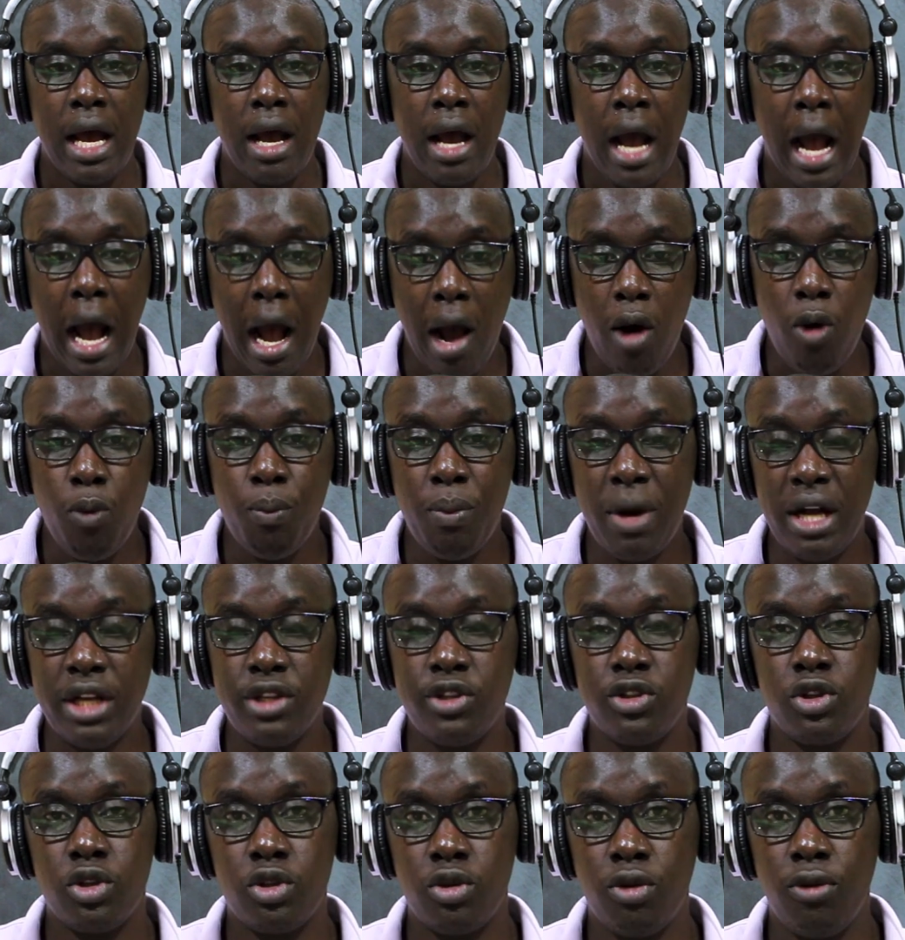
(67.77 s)
how
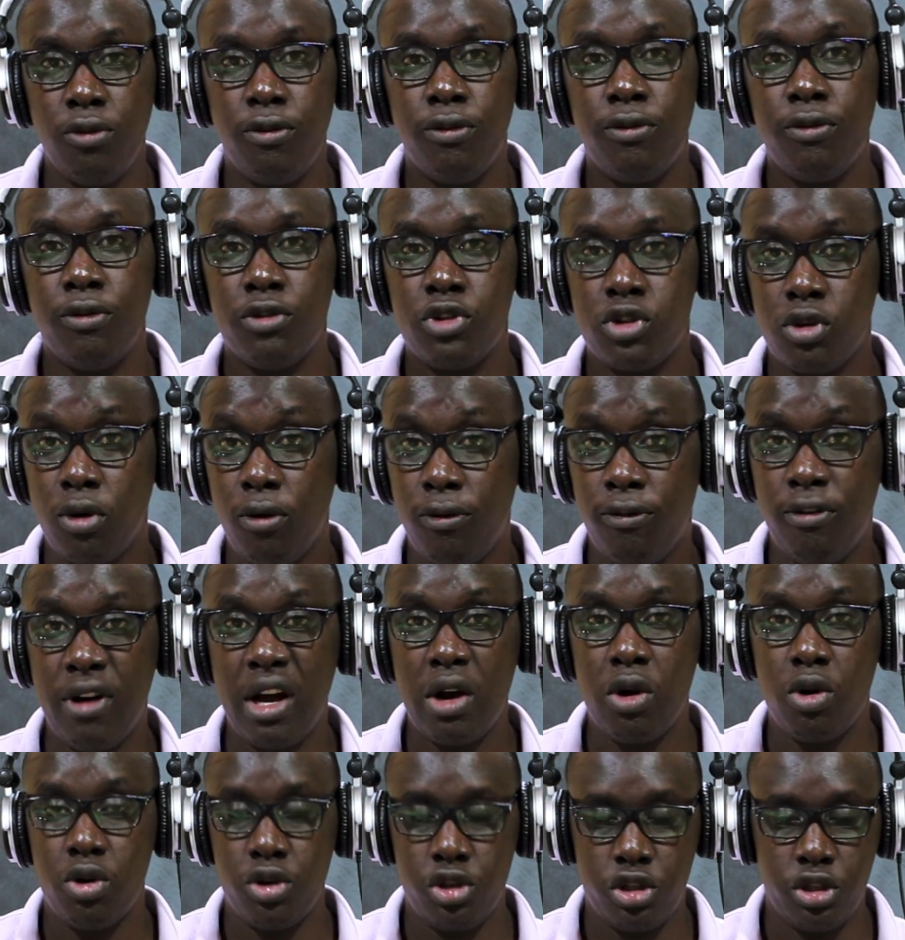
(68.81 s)
much you've so far
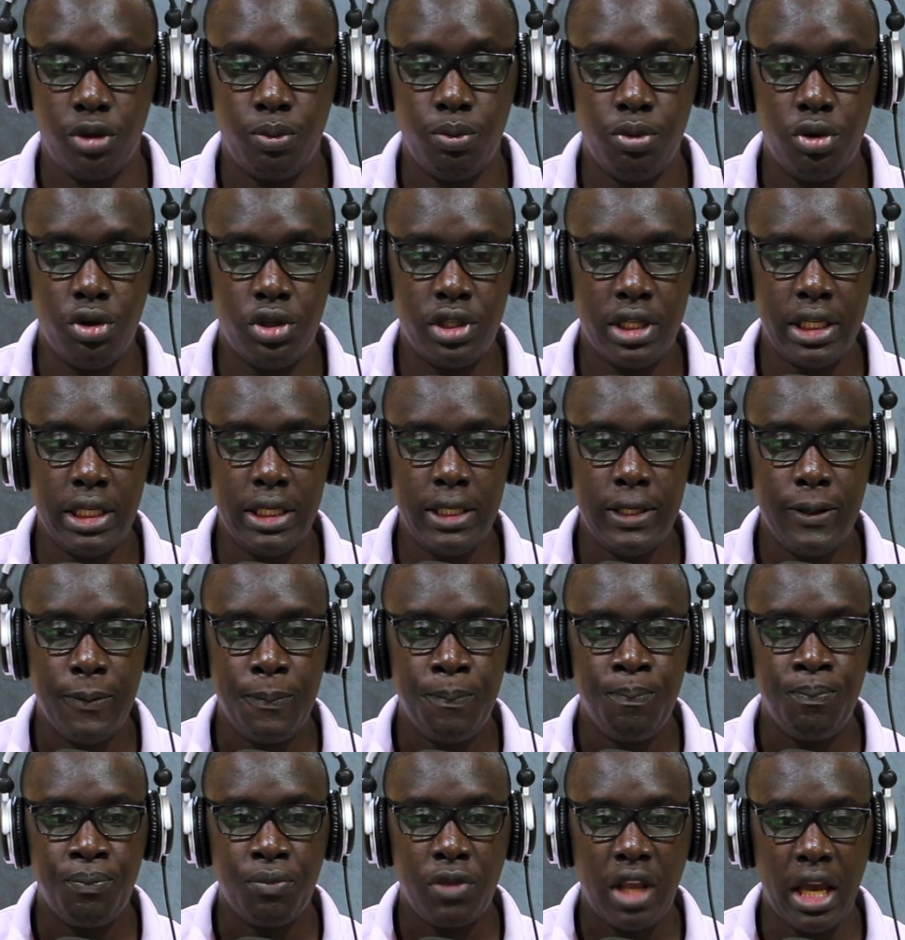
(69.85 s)
contributed
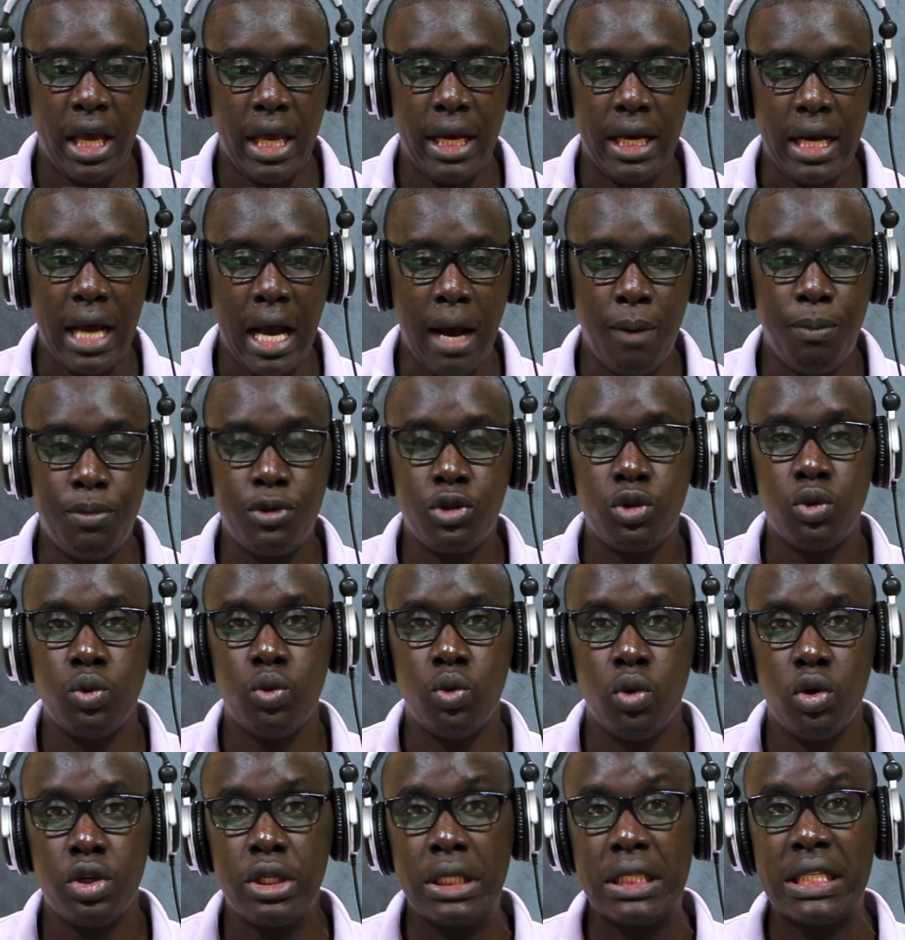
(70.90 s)
and up to
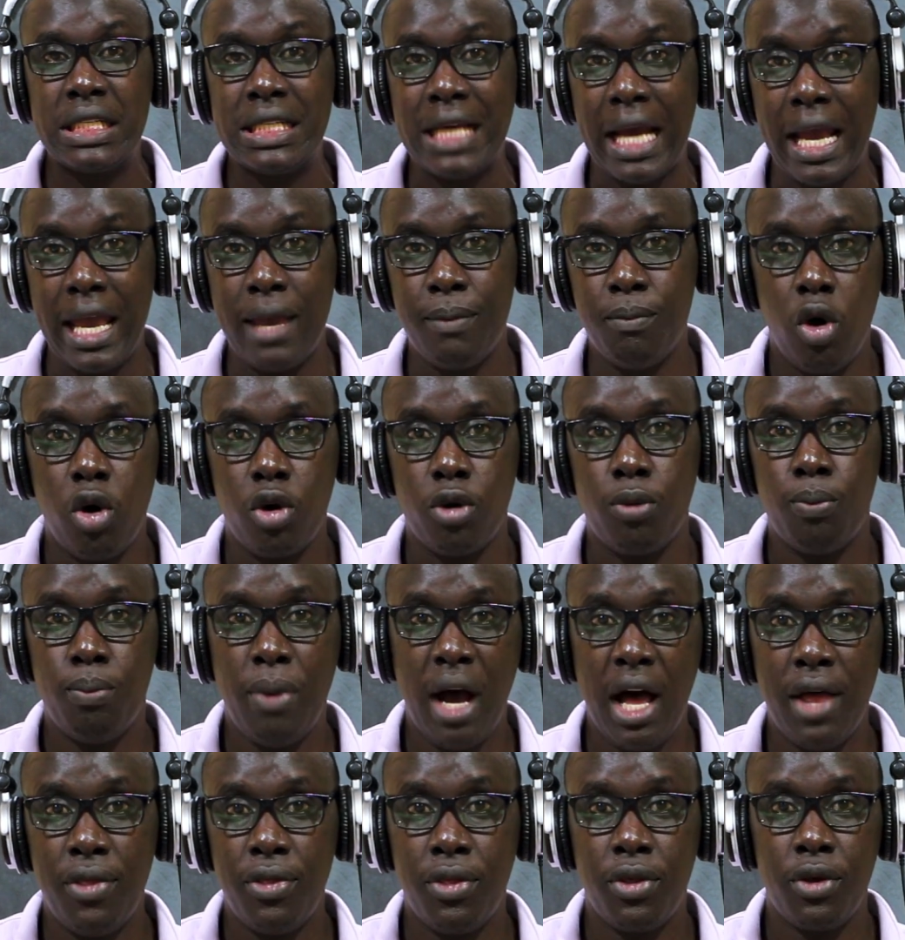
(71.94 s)
what time or
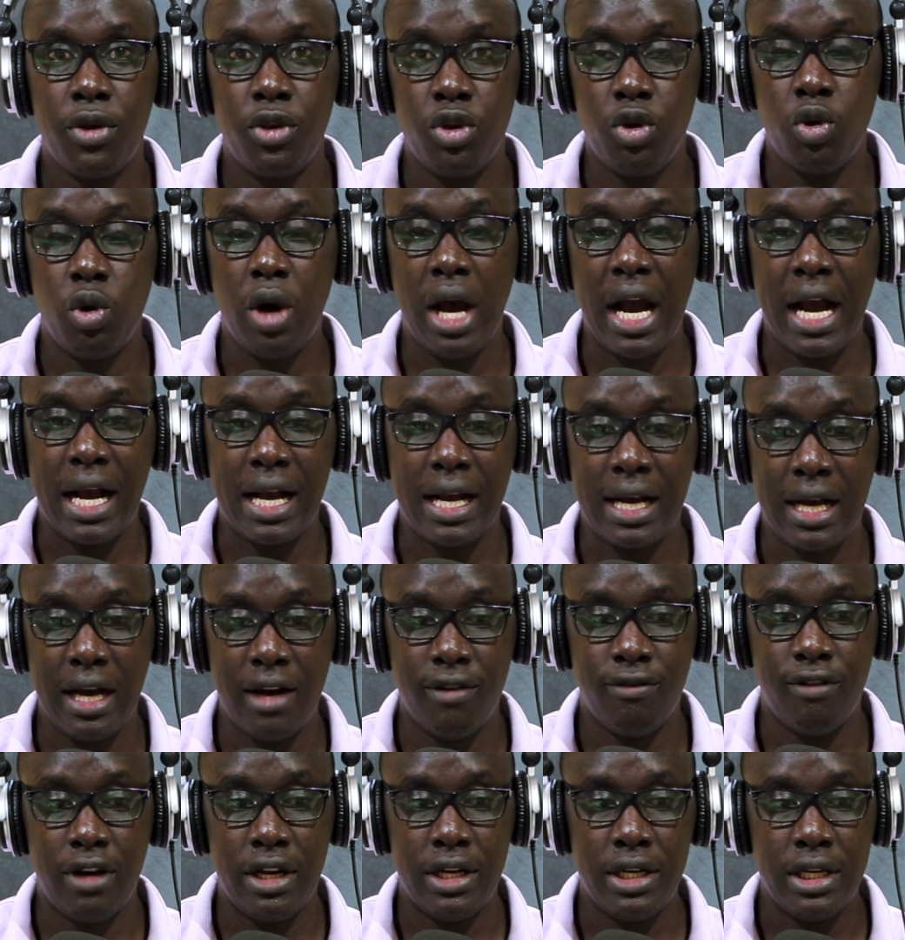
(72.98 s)
month you are
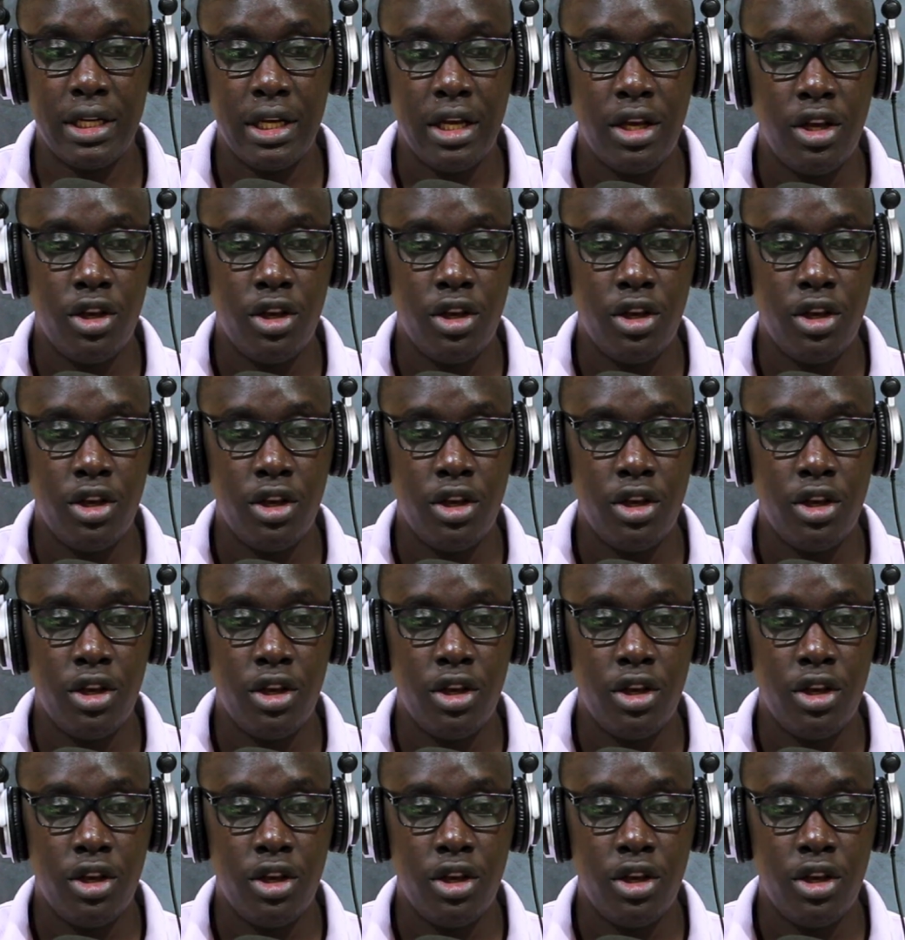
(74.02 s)
covered,